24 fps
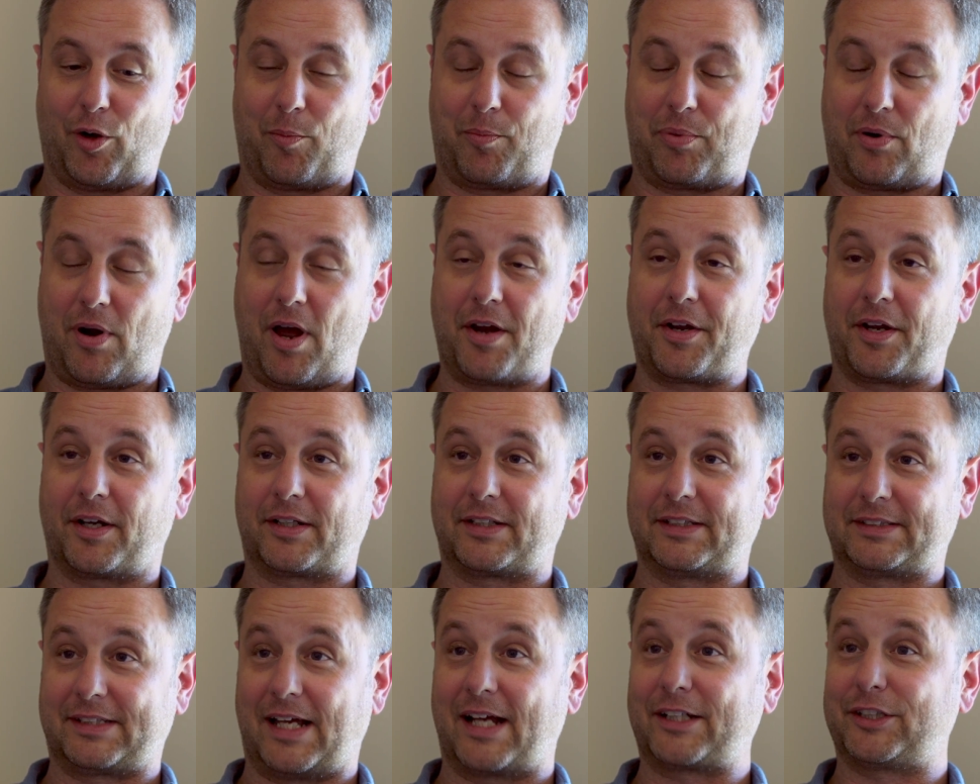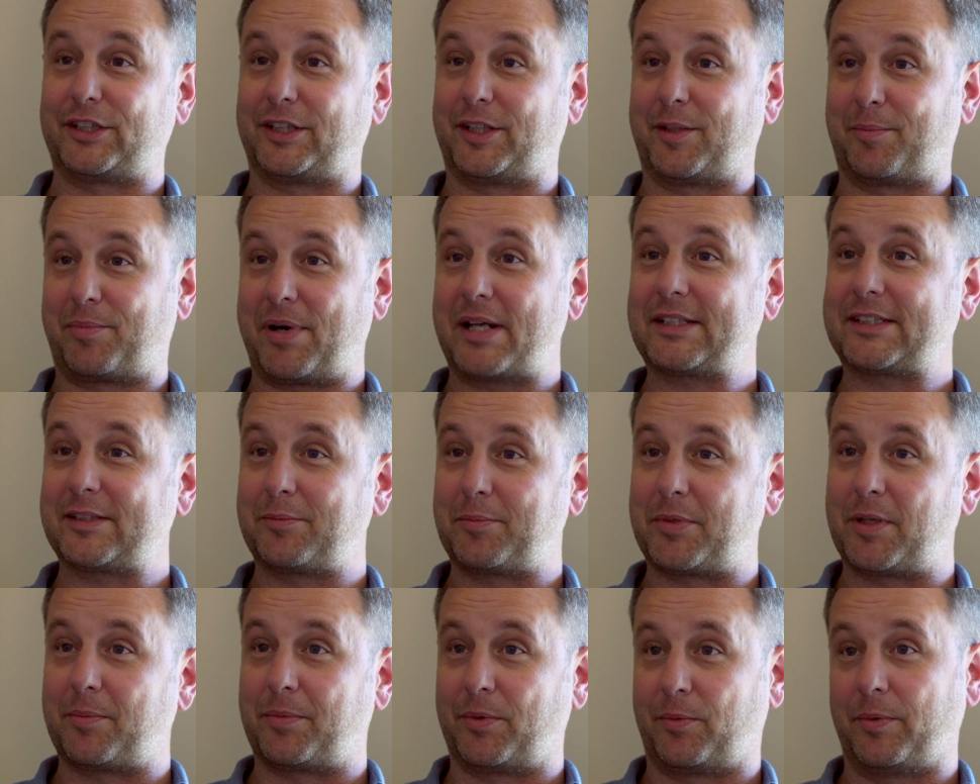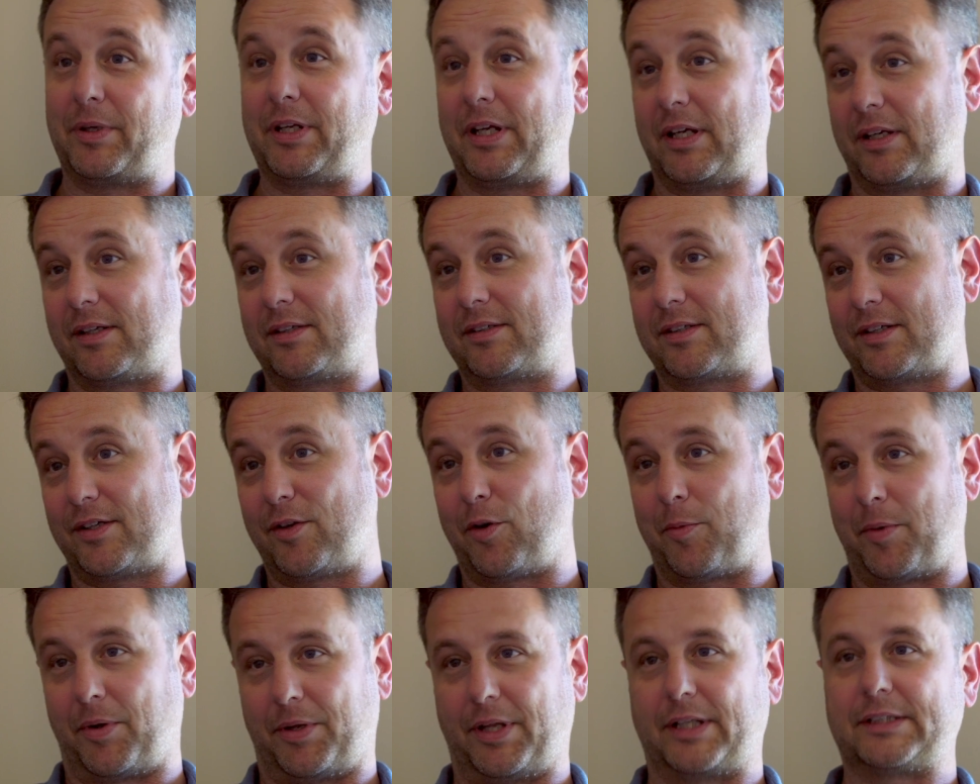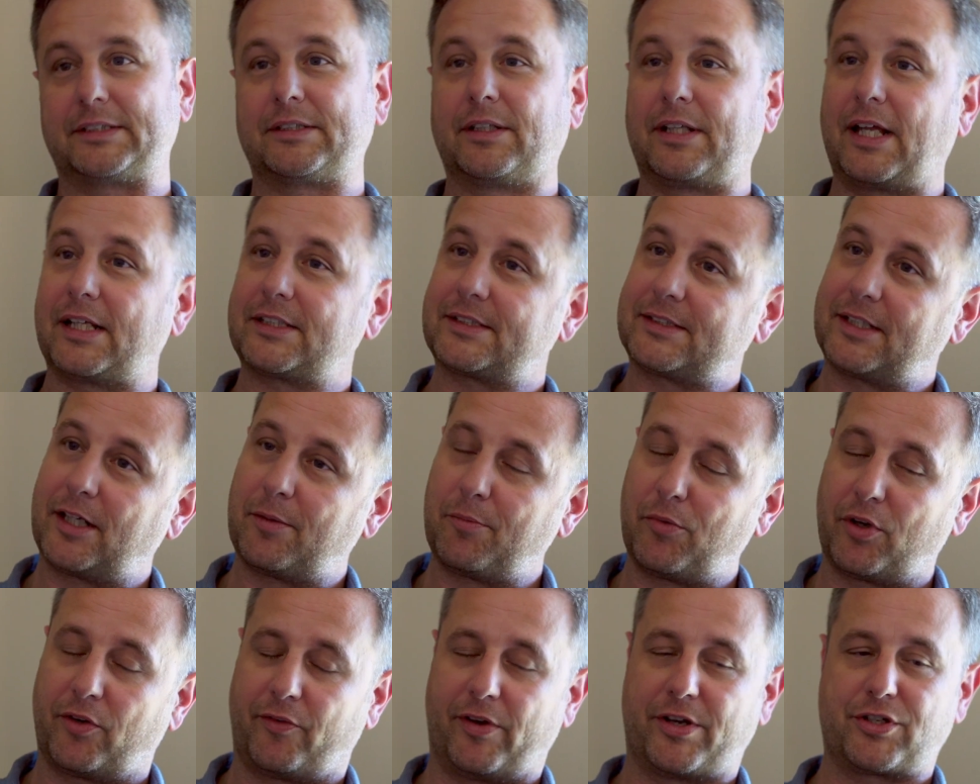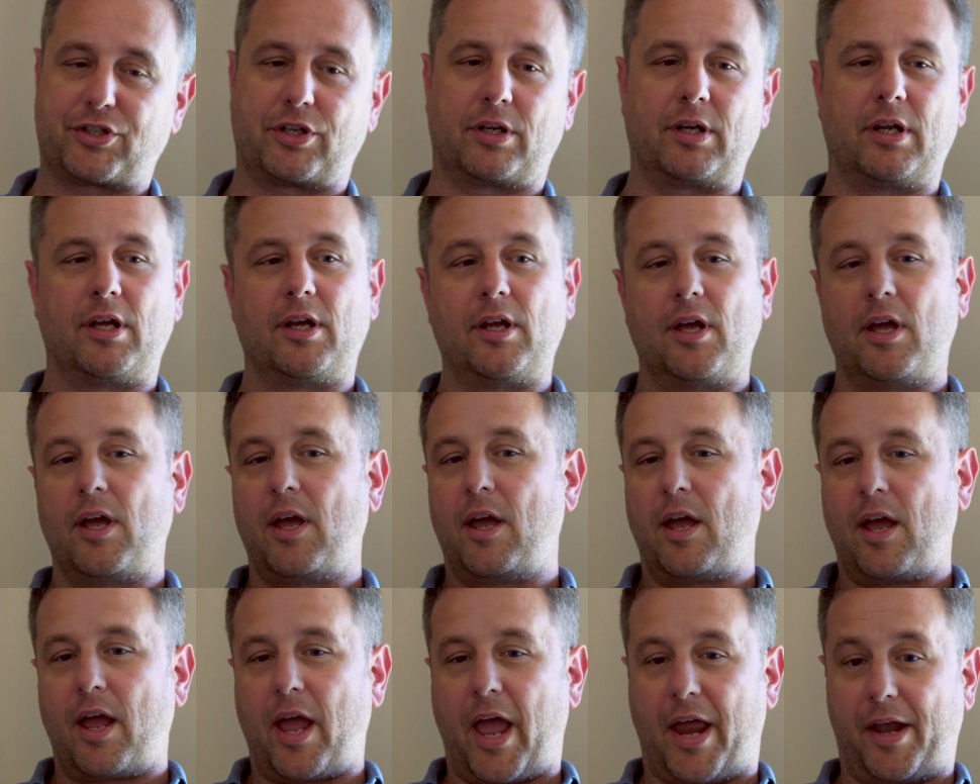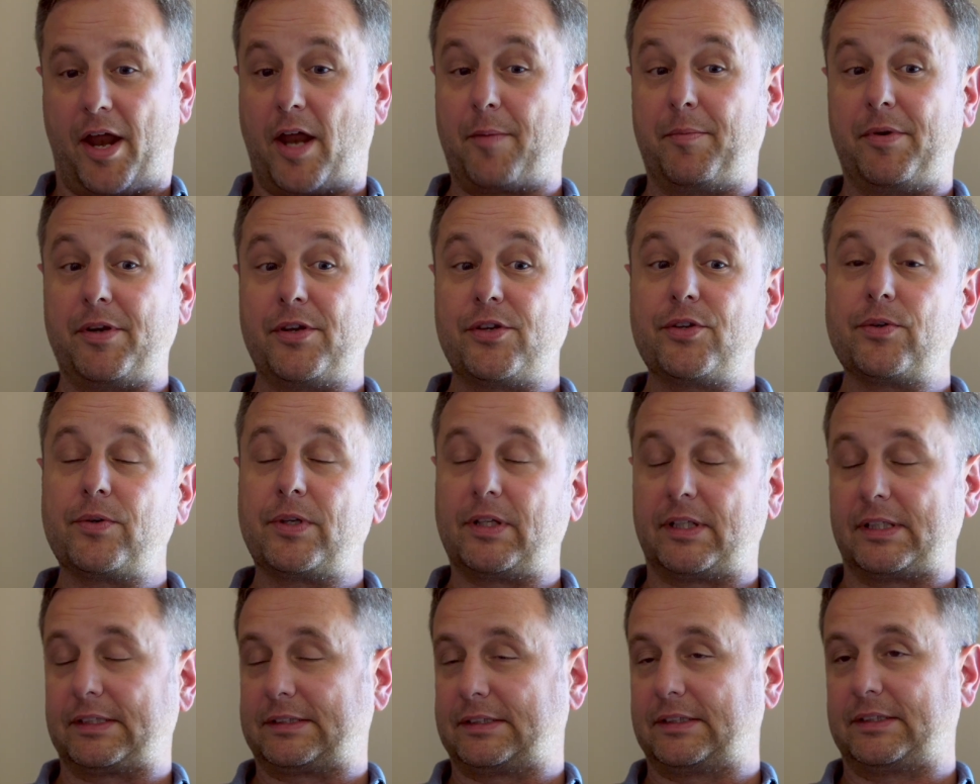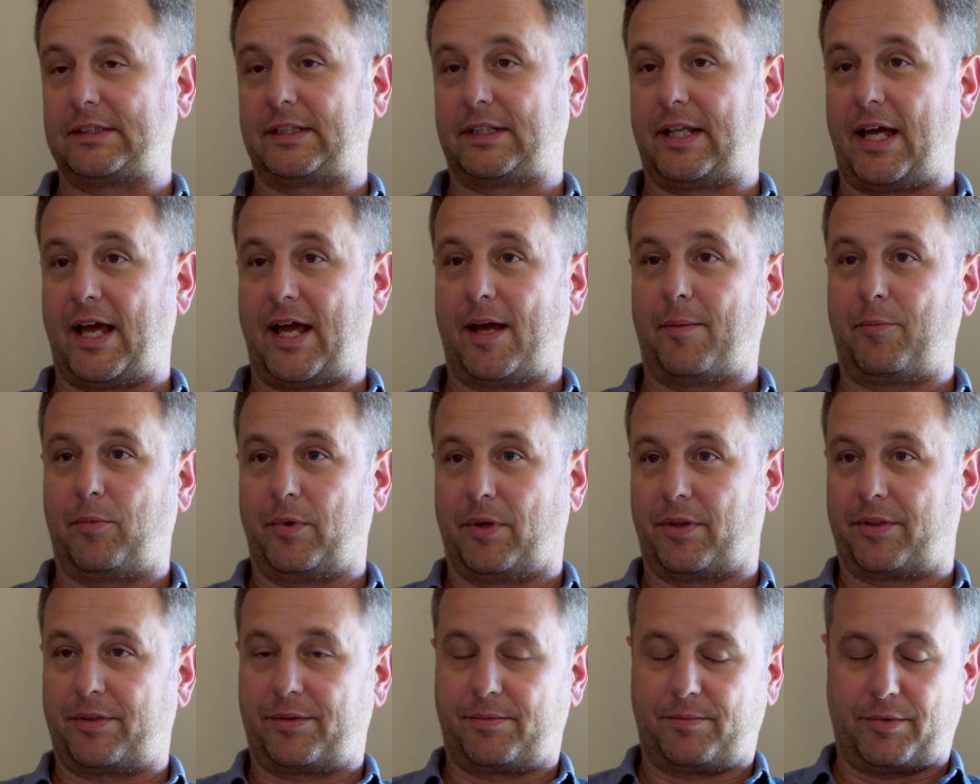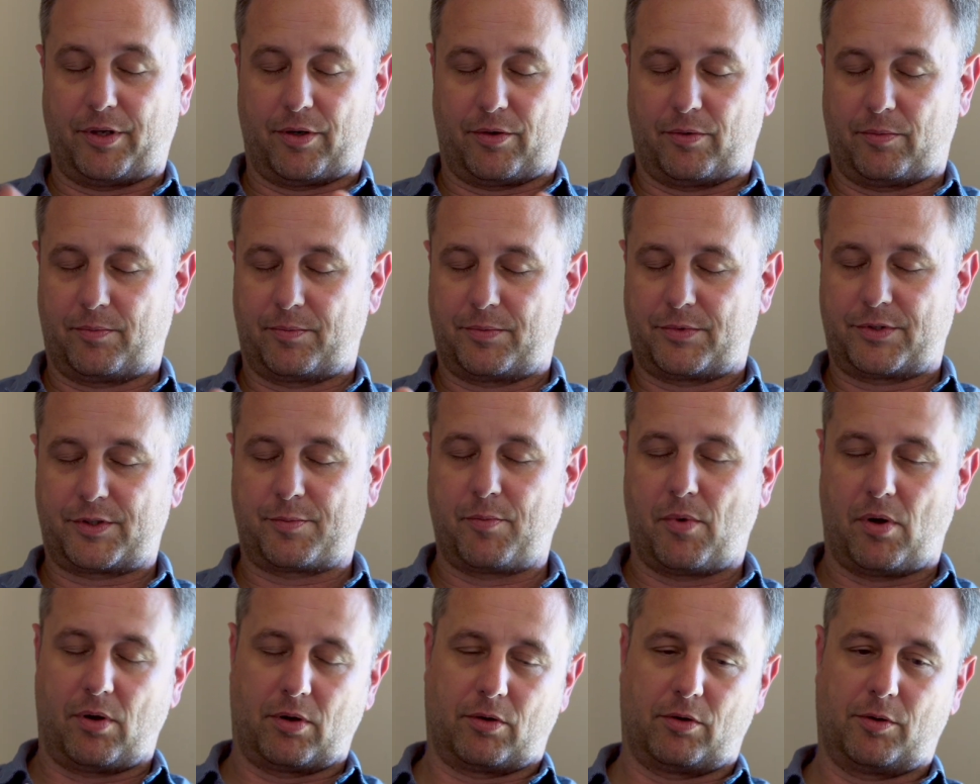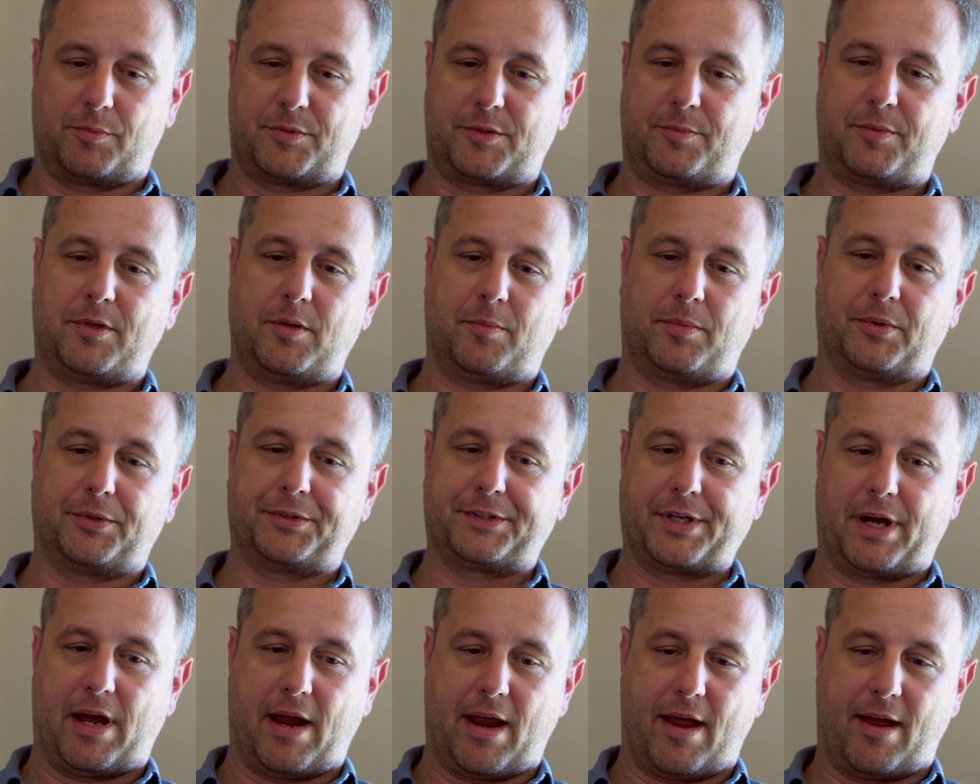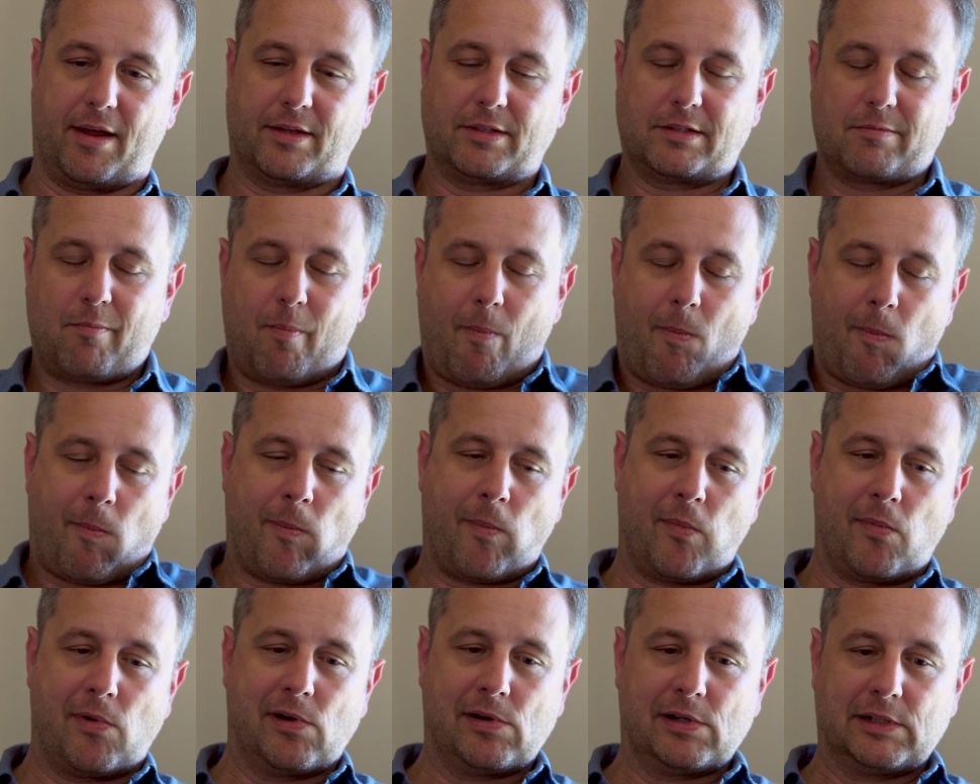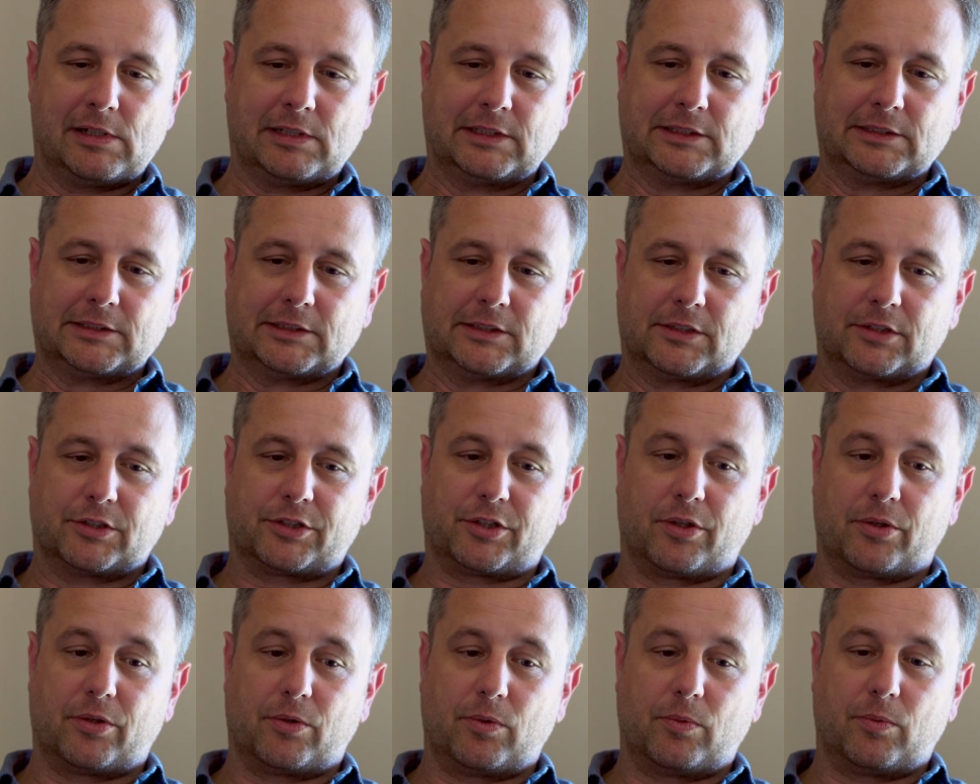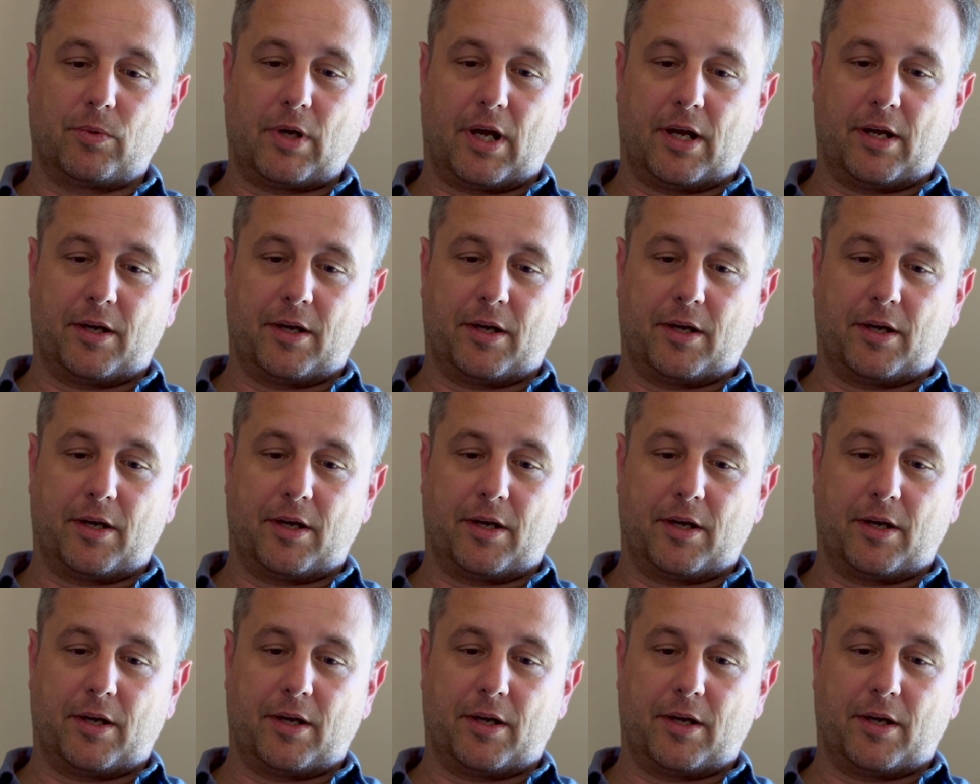product is actually depressing people, we need to know about that. So that's their motivation. And I'd been doing this in the lab with small groups, people, dyads. So